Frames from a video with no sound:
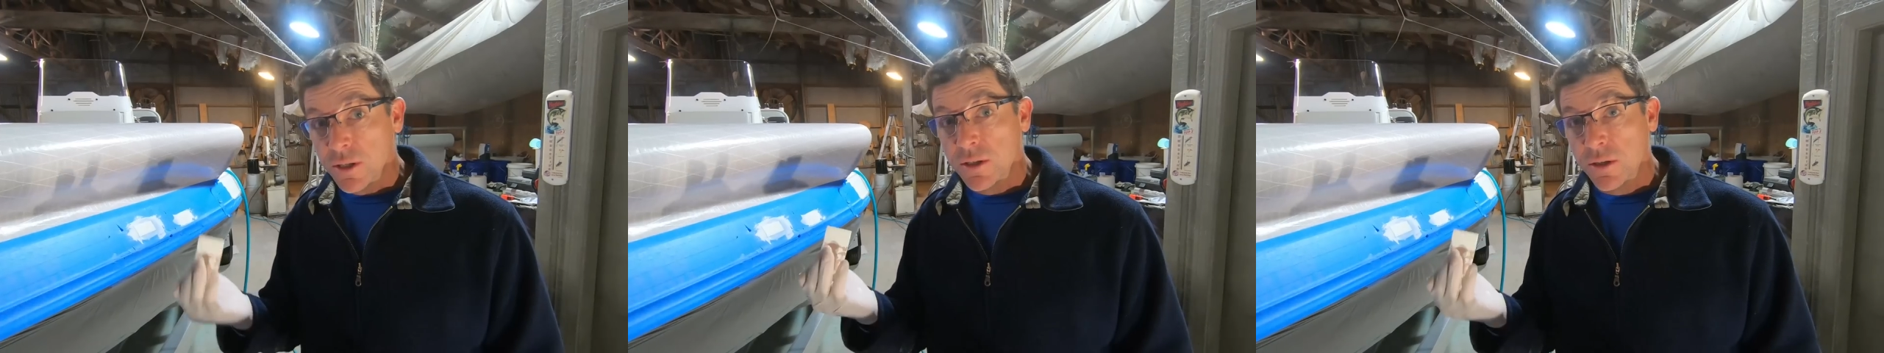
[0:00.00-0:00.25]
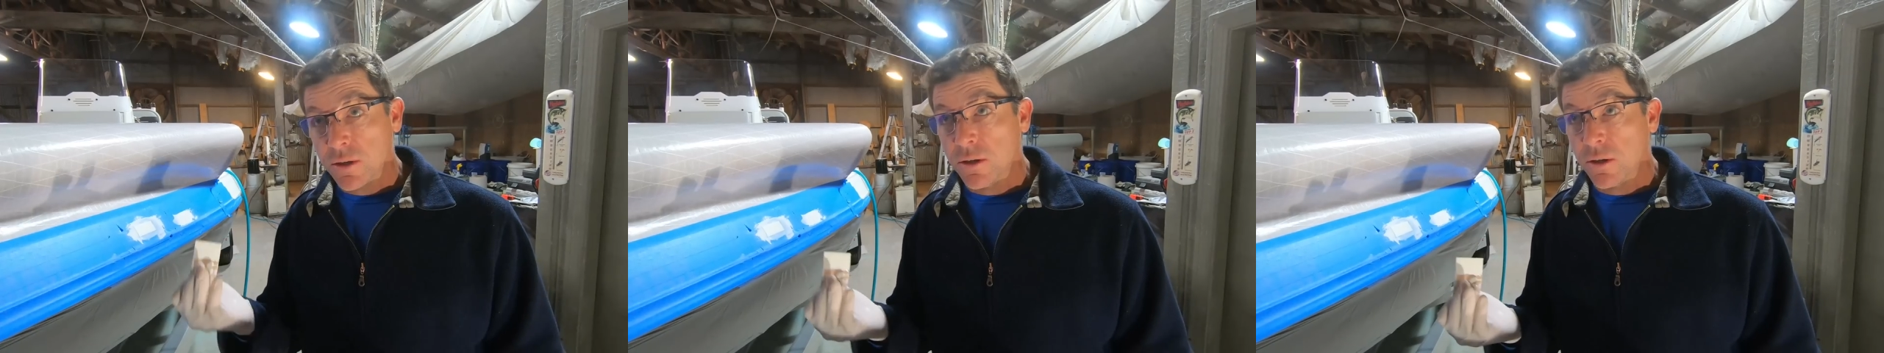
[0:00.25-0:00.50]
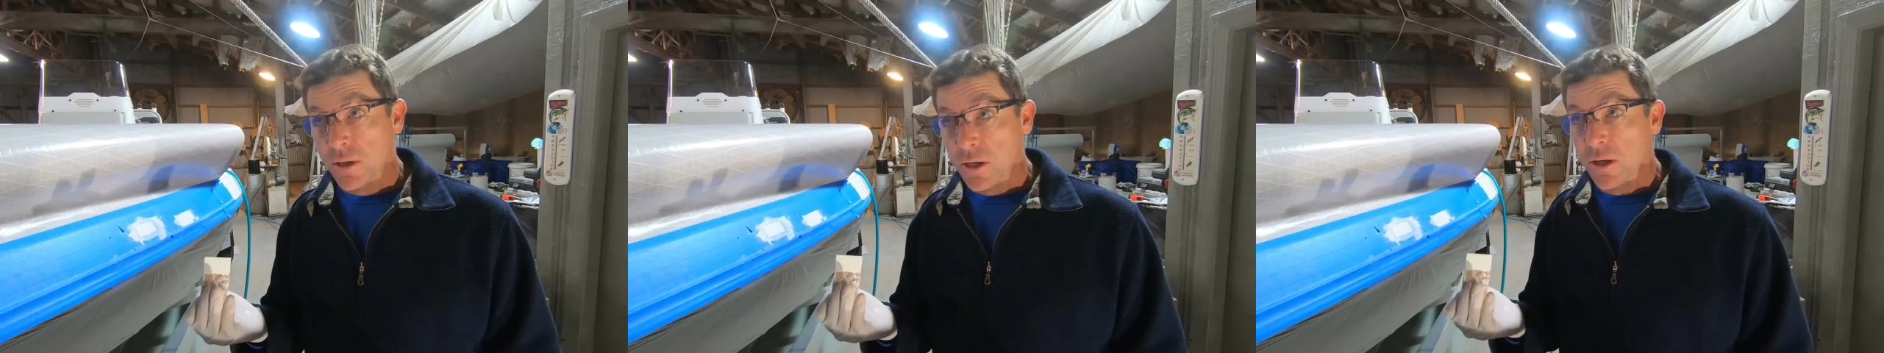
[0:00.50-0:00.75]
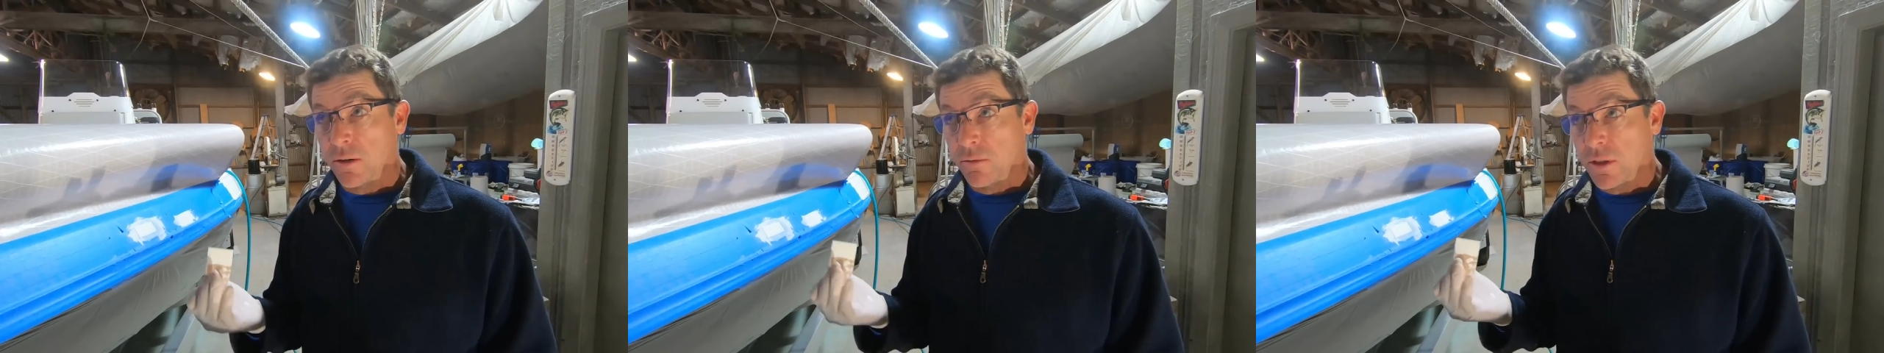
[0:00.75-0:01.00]
It's gonna
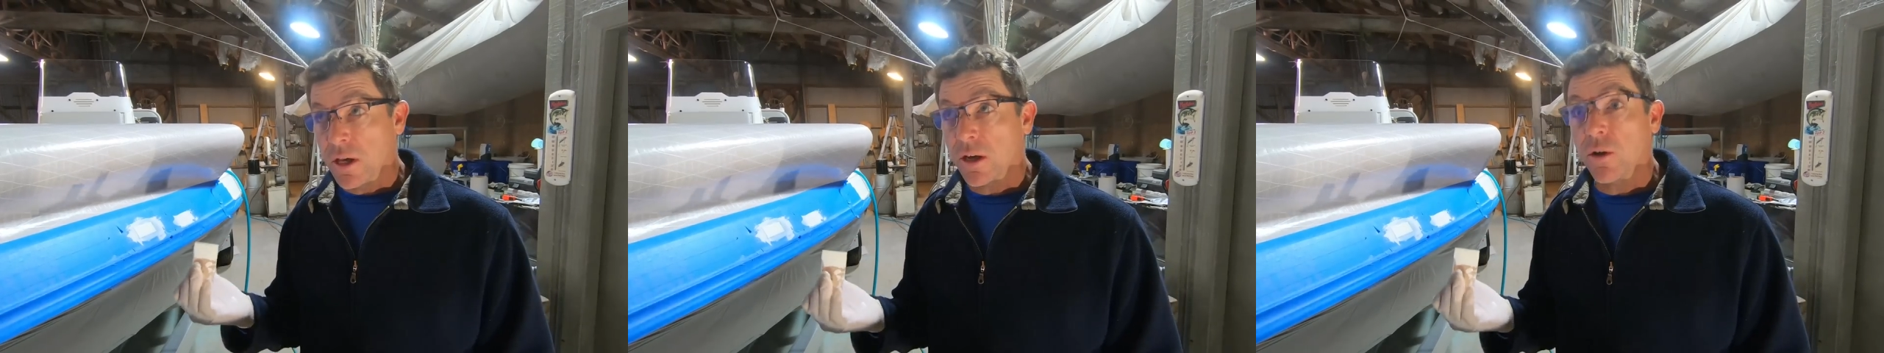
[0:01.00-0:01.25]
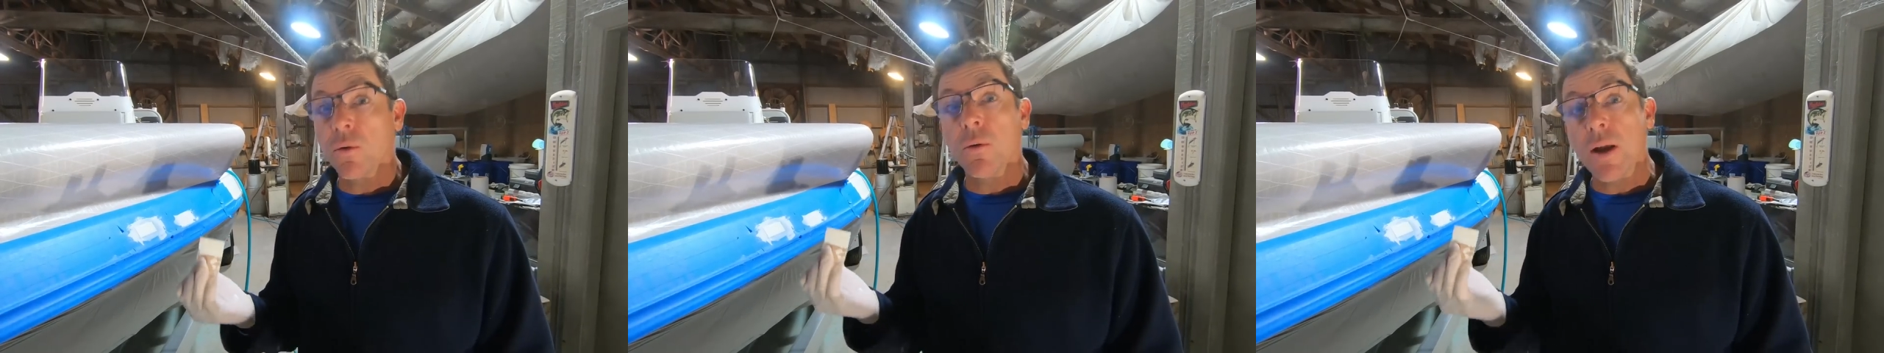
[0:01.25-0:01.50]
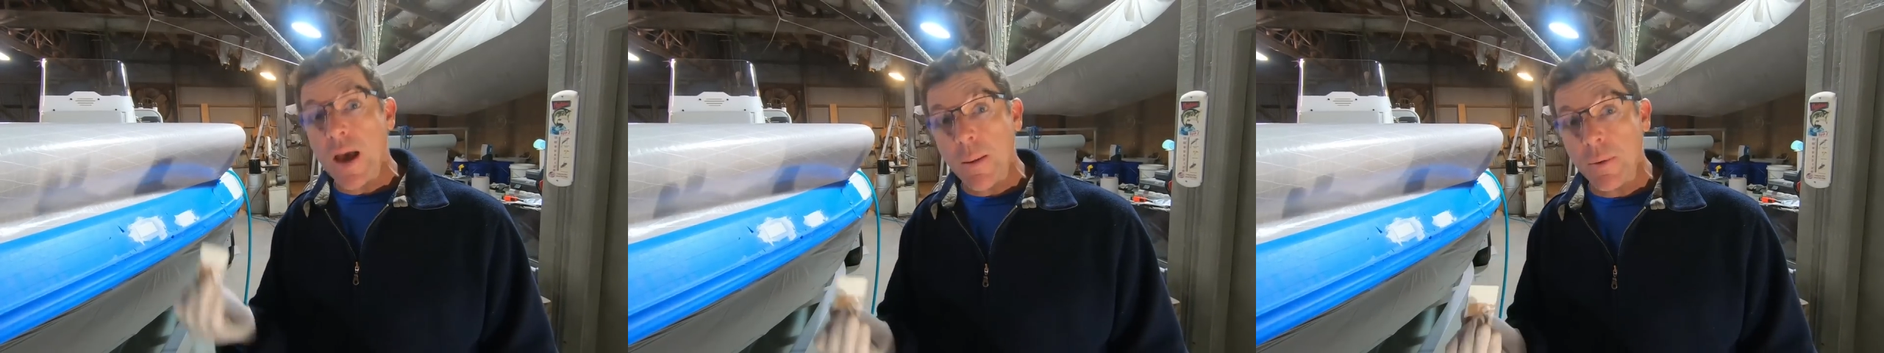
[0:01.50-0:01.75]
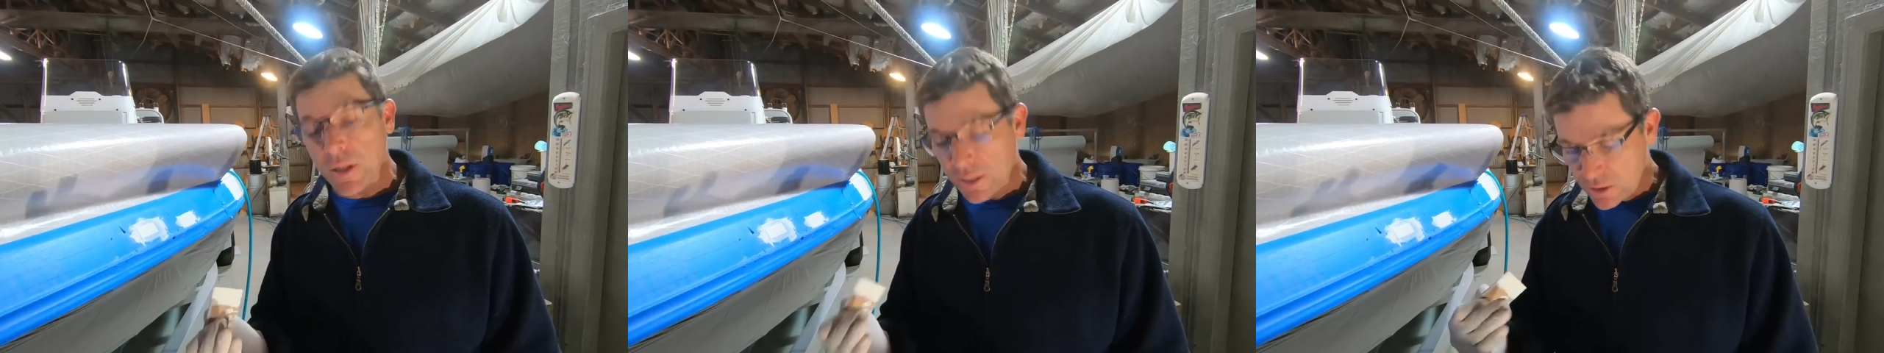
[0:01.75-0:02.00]
get thick
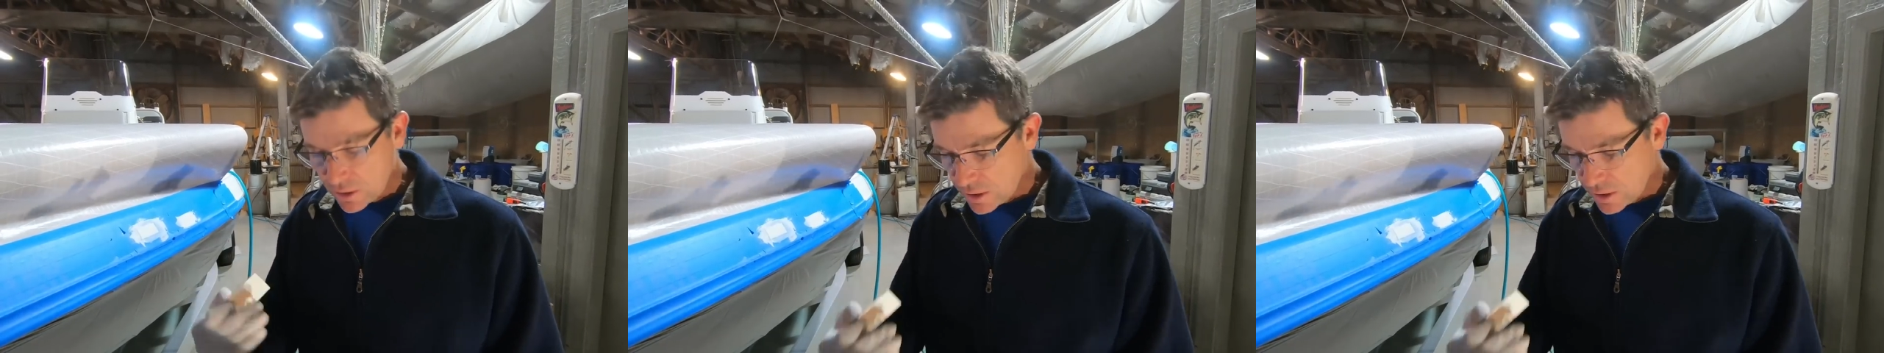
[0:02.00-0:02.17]
rapidly,